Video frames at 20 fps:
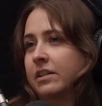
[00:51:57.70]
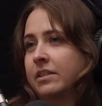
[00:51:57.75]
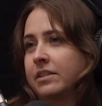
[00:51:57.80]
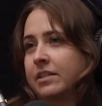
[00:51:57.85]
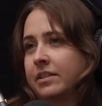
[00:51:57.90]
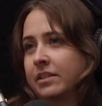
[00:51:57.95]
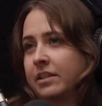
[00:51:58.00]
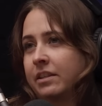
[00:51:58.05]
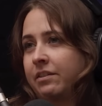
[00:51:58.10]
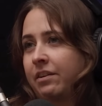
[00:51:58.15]

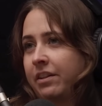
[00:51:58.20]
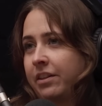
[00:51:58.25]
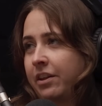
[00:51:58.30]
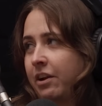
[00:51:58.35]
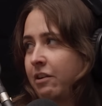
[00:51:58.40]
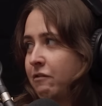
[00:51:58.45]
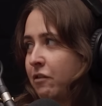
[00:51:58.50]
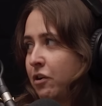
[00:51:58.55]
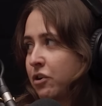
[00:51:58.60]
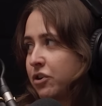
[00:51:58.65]
It's
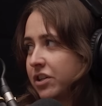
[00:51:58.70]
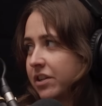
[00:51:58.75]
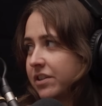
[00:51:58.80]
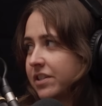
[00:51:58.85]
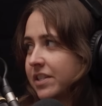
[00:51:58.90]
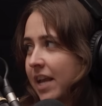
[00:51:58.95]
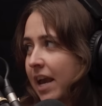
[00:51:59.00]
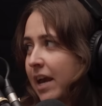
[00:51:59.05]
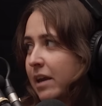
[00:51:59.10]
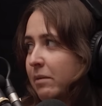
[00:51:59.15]
their version of
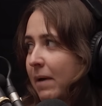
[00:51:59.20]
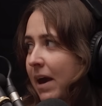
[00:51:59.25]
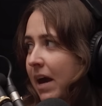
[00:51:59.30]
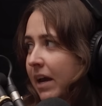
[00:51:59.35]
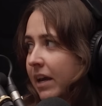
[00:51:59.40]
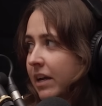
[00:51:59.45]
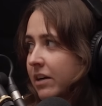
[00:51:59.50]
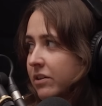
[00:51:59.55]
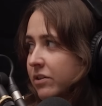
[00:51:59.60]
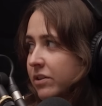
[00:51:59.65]

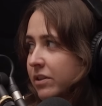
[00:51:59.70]
sandbagging or